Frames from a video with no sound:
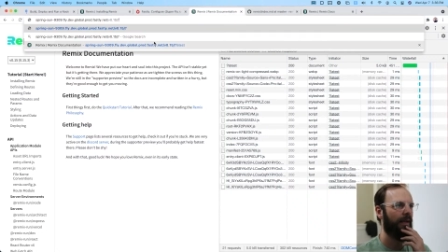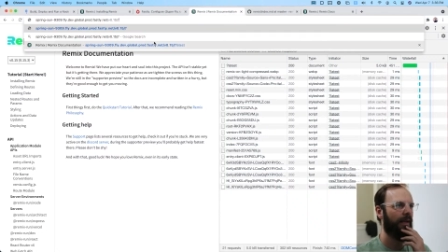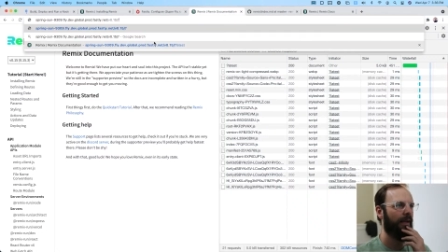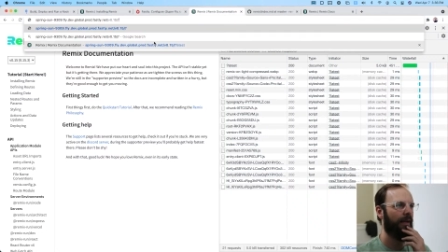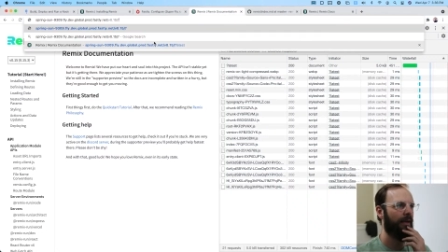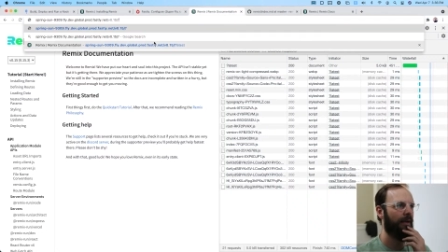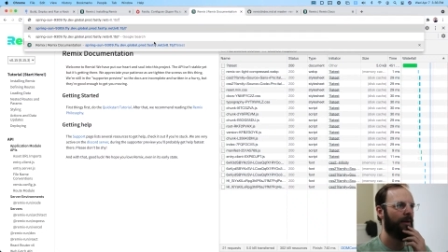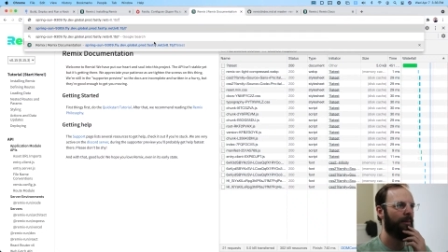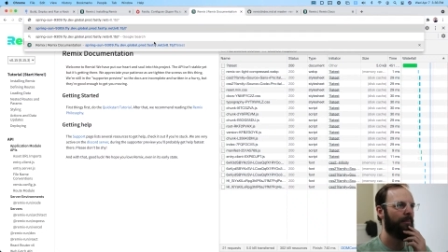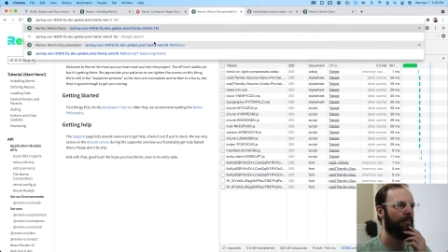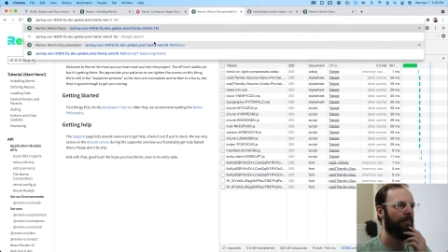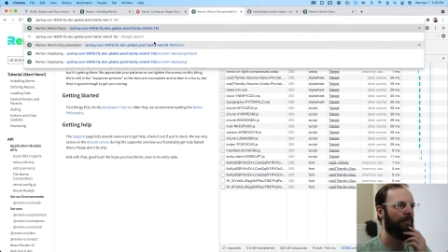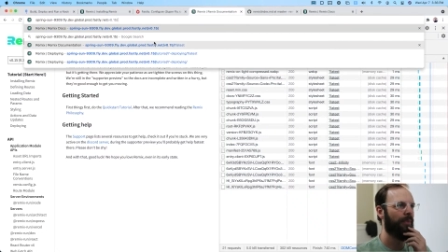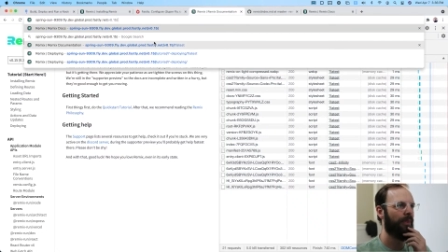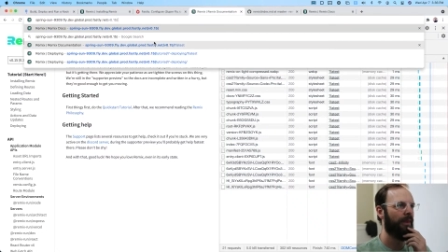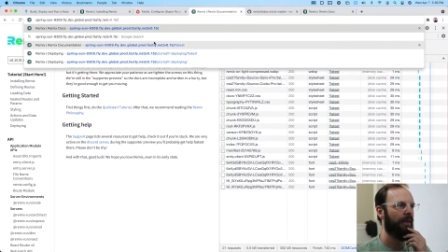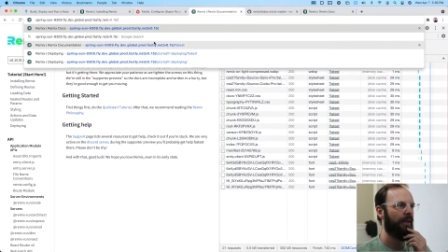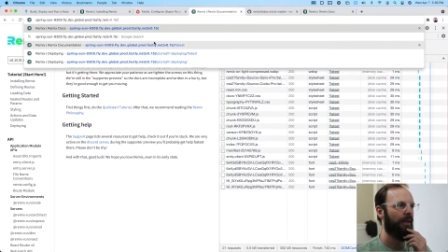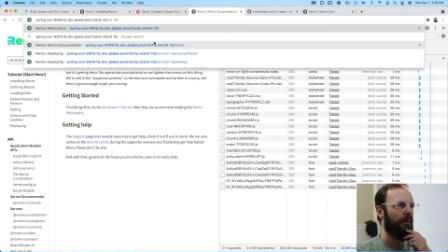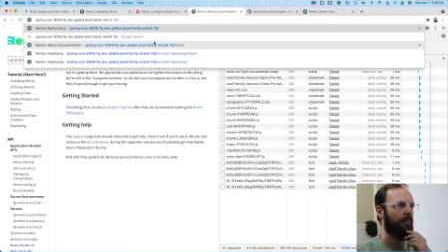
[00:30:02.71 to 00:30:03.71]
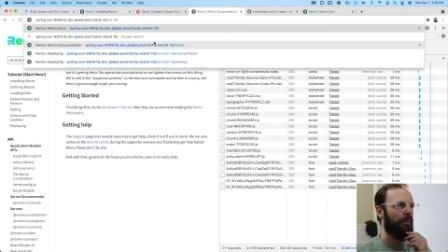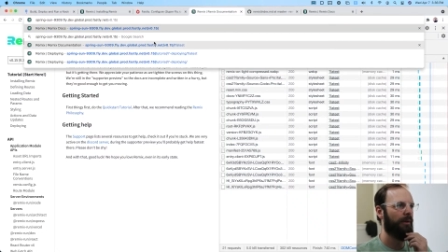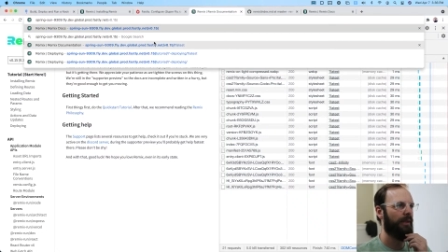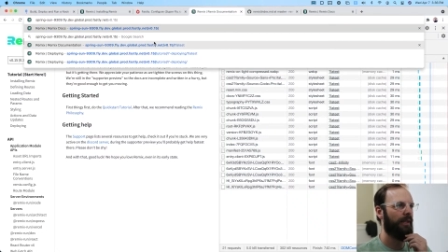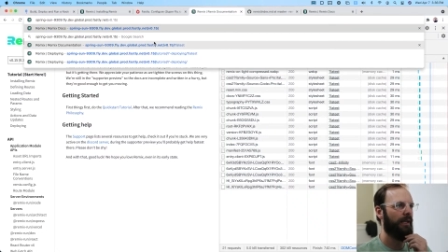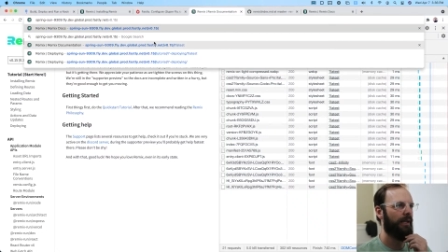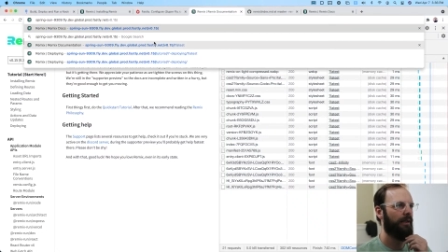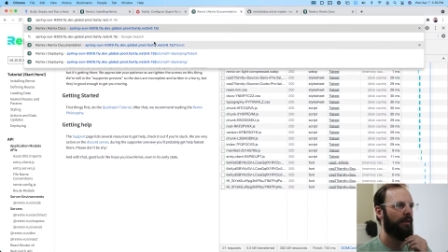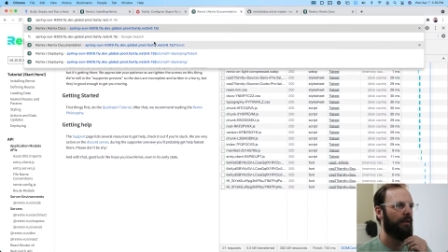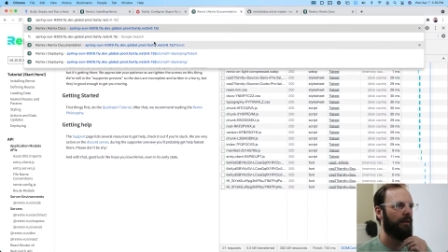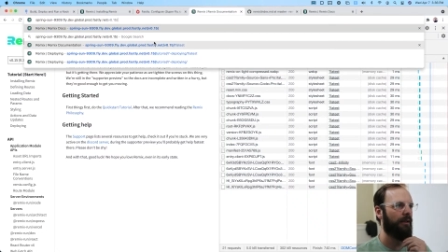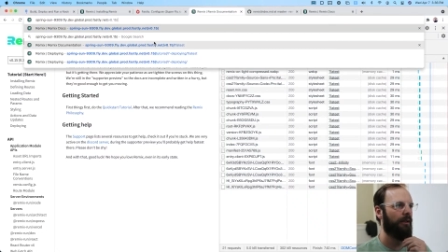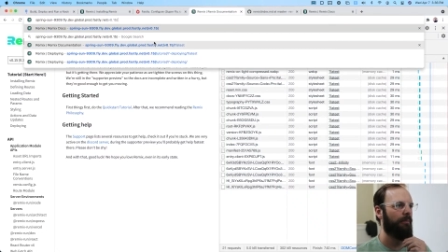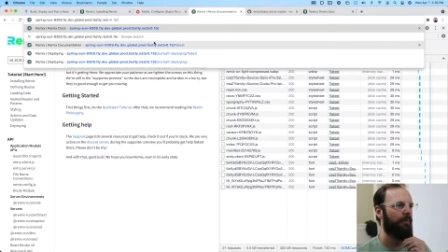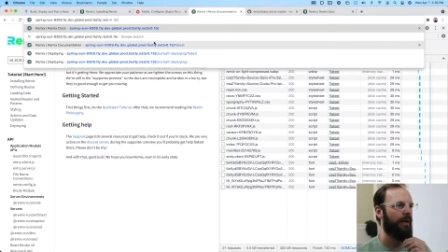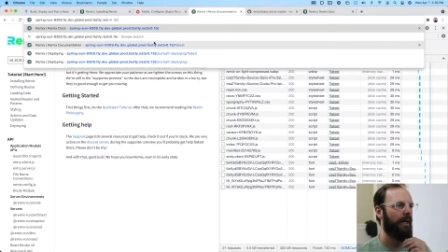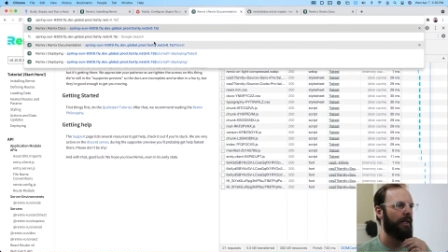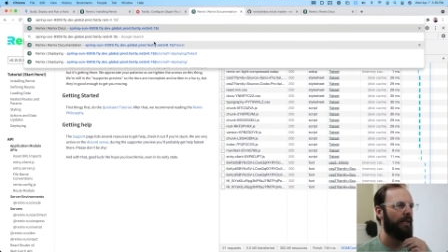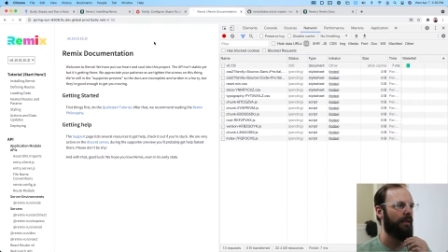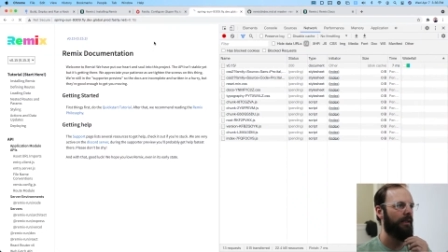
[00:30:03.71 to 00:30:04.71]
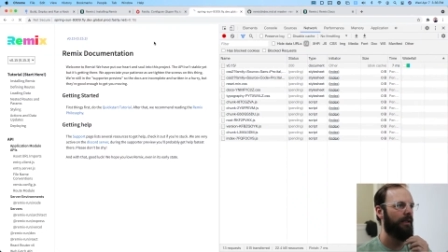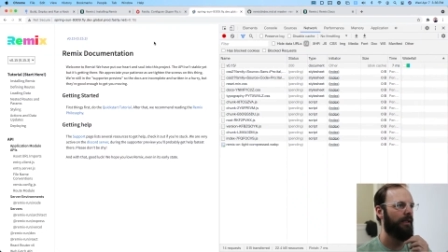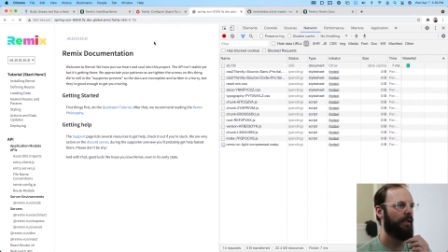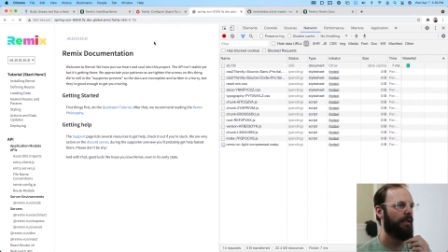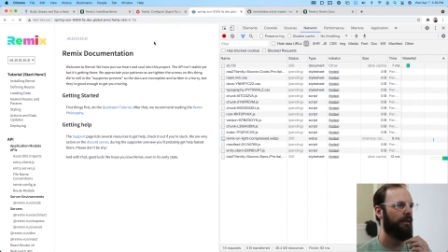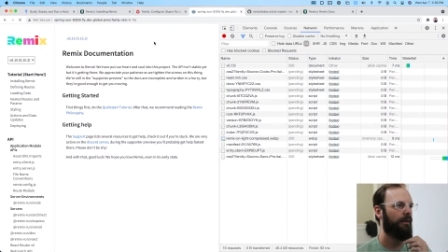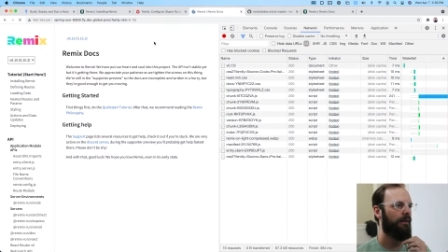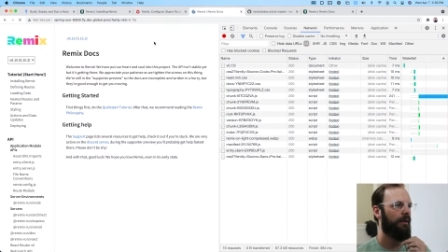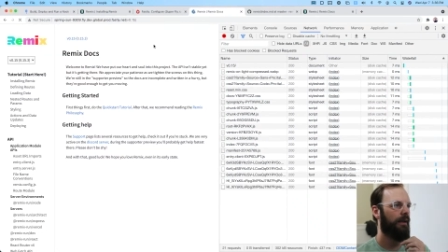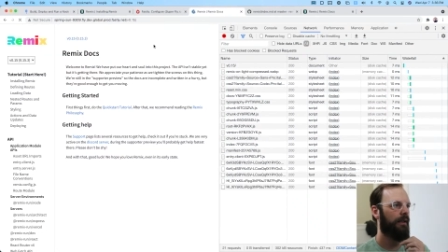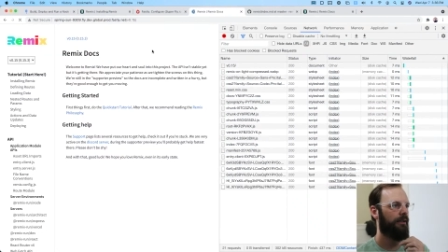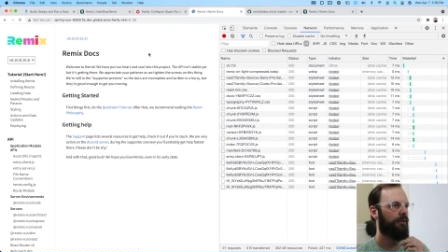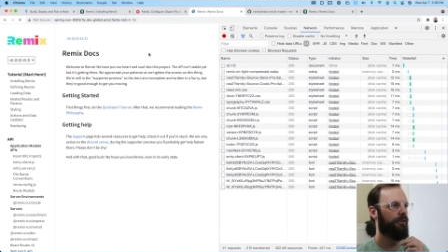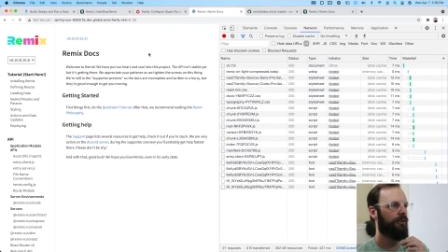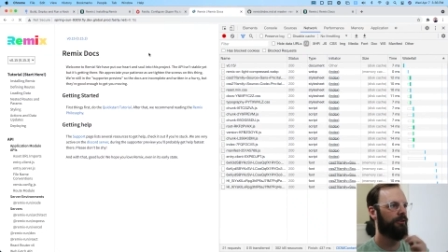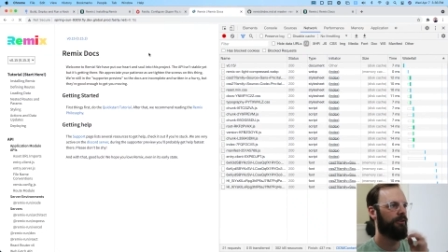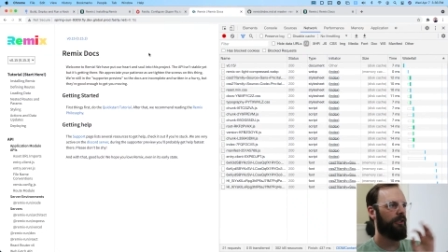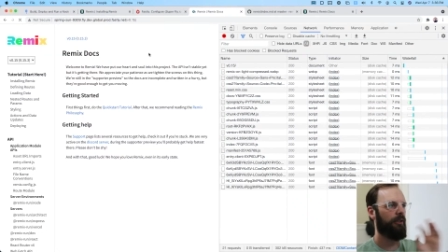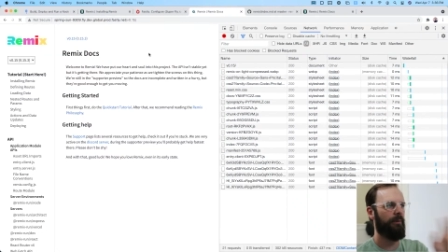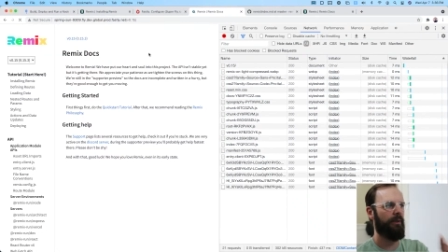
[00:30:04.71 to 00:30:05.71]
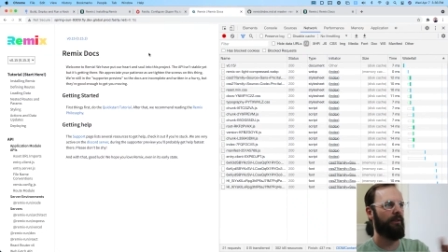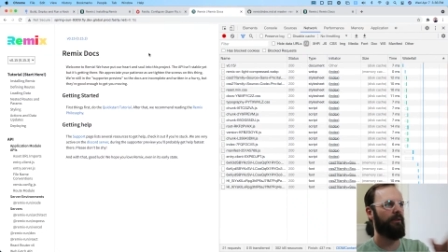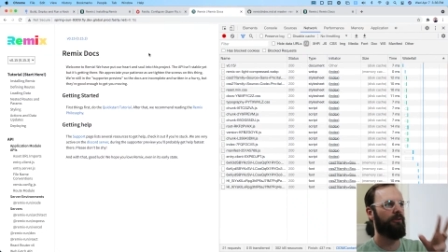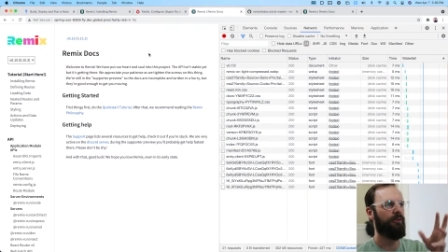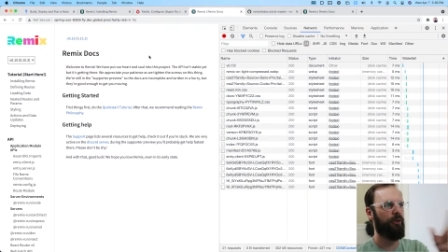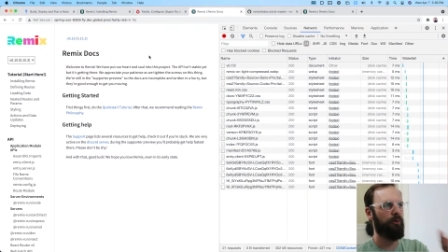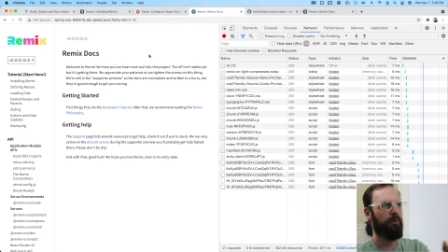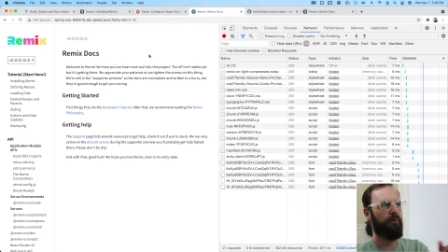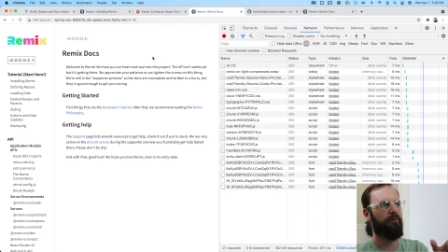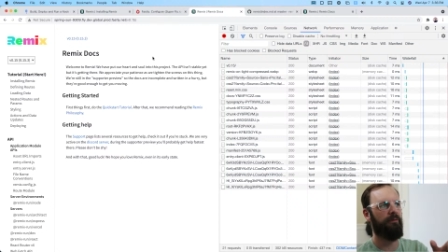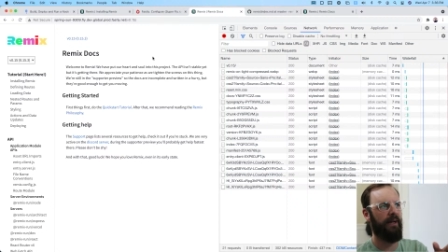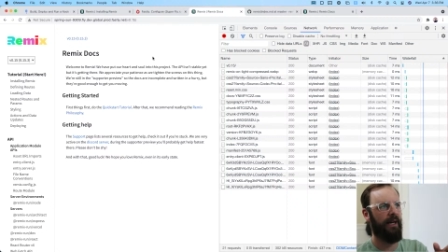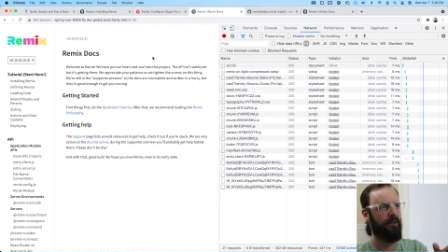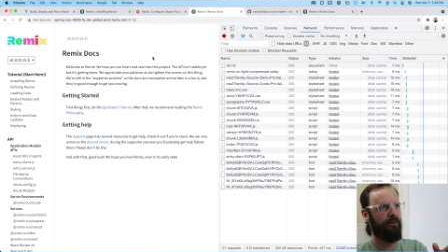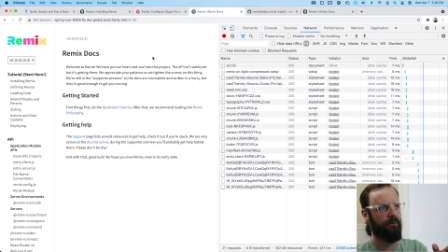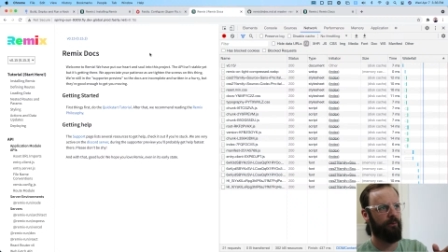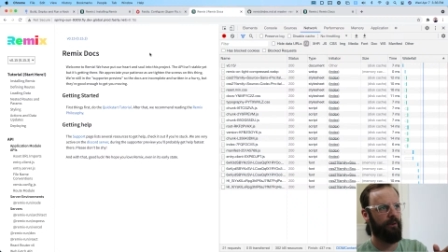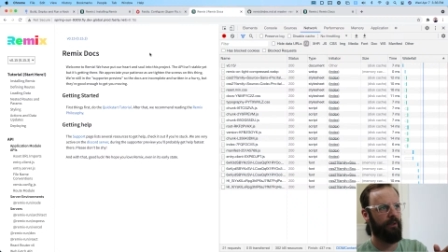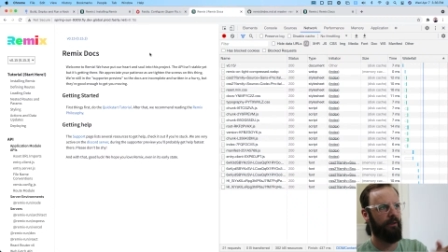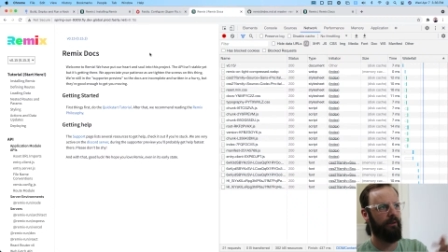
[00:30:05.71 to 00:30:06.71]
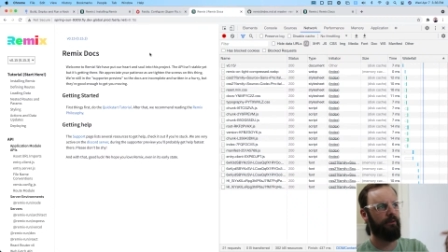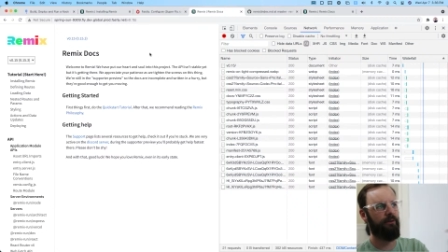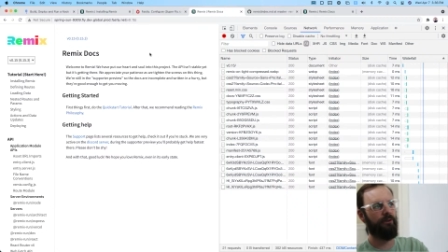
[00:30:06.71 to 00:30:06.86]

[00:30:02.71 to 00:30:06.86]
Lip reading: But then I can come back here, and it's just going to be the super fast one.